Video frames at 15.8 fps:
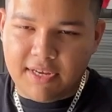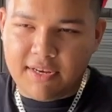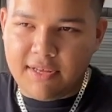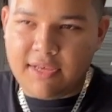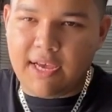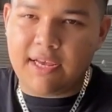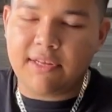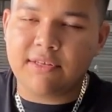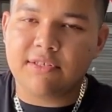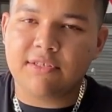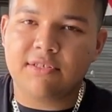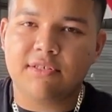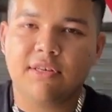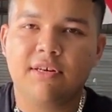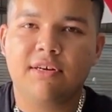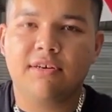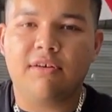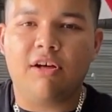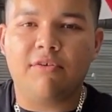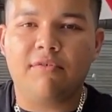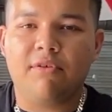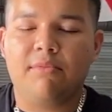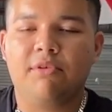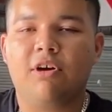at an 8-inch
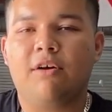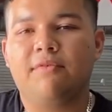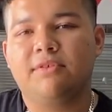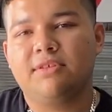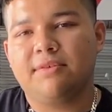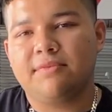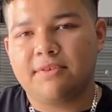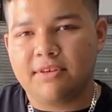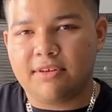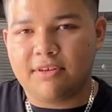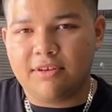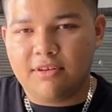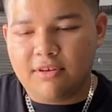all-around McGaughey's lift kit,